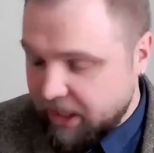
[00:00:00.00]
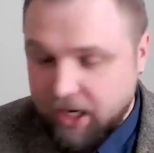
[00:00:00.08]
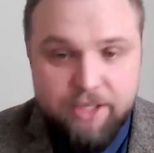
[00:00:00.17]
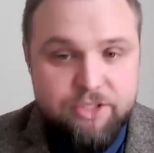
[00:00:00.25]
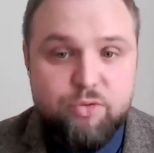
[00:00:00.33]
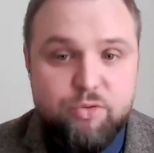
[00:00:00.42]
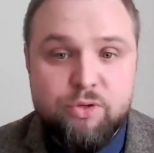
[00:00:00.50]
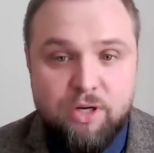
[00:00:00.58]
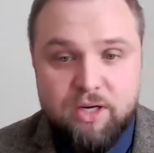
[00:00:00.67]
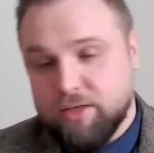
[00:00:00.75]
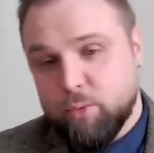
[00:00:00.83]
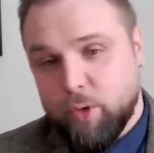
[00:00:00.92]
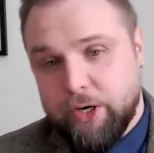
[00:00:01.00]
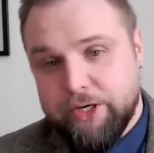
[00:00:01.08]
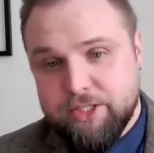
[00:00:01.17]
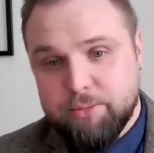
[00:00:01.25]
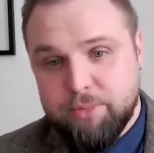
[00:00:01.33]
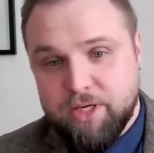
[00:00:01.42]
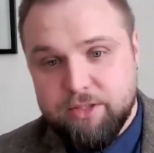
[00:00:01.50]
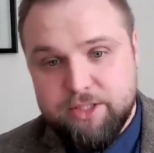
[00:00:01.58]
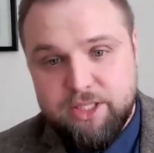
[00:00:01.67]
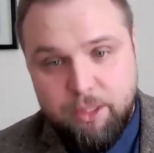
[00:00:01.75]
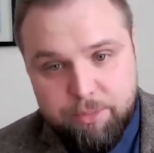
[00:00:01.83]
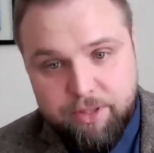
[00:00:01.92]
I strongly advise it because
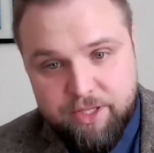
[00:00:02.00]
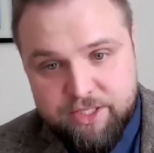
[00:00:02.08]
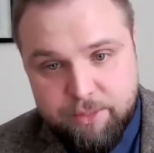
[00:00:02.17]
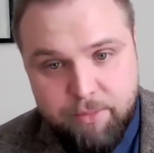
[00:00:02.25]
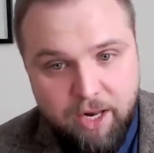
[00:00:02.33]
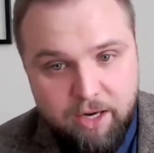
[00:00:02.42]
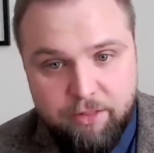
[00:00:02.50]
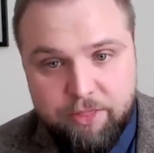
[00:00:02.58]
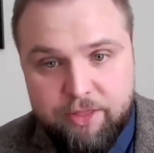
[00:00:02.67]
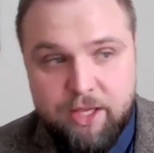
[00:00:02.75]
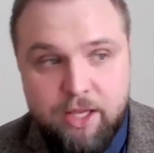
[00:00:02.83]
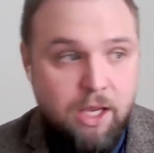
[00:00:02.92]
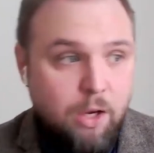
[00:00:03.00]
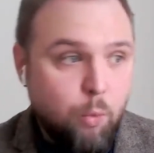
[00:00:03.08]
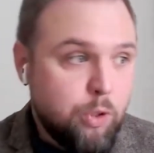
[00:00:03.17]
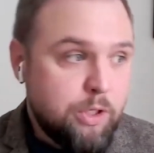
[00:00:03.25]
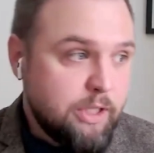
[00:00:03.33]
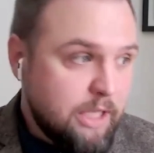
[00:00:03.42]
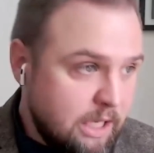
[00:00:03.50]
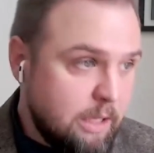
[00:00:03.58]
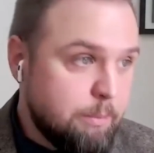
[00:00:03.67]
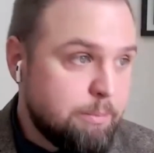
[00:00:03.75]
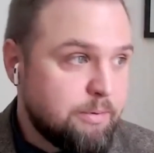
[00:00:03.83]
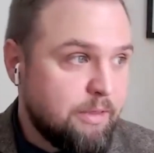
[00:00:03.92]
keeping the team healthy will
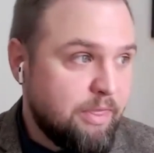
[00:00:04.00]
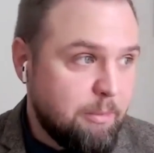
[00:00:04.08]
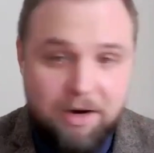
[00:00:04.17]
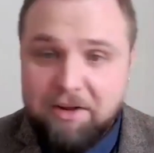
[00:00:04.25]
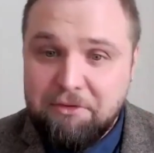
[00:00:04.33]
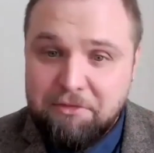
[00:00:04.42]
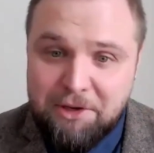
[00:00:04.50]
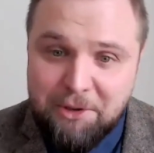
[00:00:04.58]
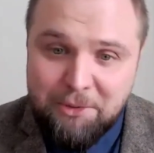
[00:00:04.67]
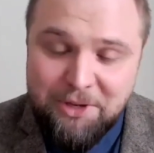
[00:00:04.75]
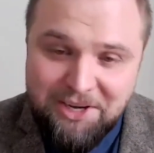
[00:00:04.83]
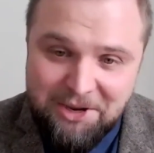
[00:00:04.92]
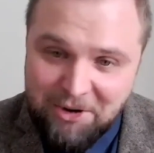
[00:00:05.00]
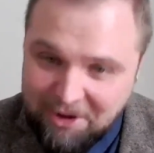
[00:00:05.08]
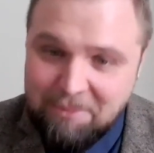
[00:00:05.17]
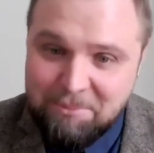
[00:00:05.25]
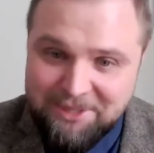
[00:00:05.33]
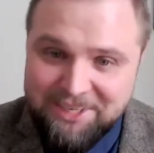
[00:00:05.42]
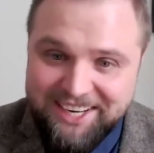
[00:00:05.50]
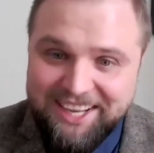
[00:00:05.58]
keep the money flow in your company.